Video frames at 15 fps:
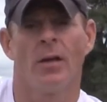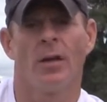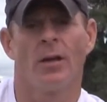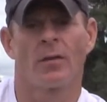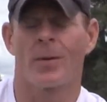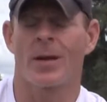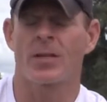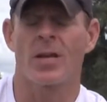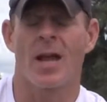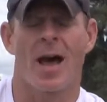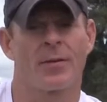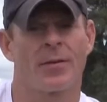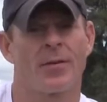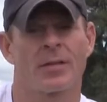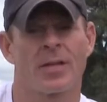especially
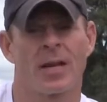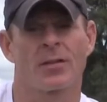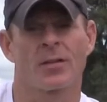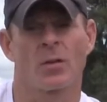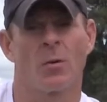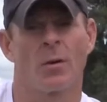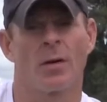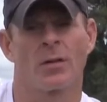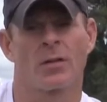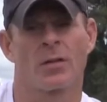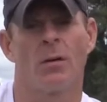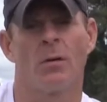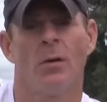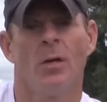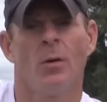out on the tennis court.
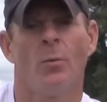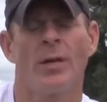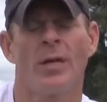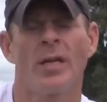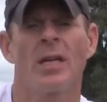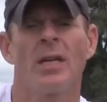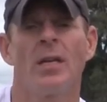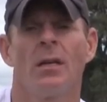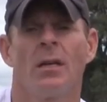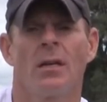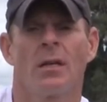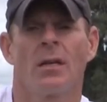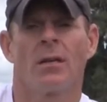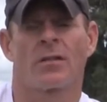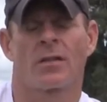So we need
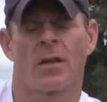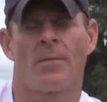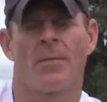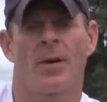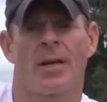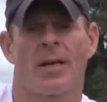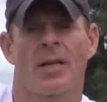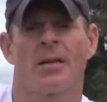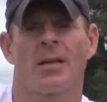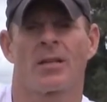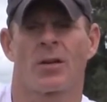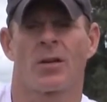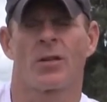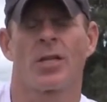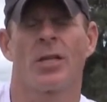somebody
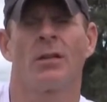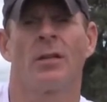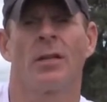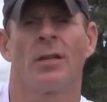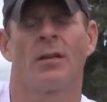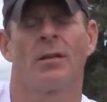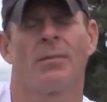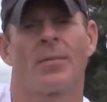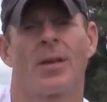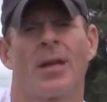that's our cheerleader.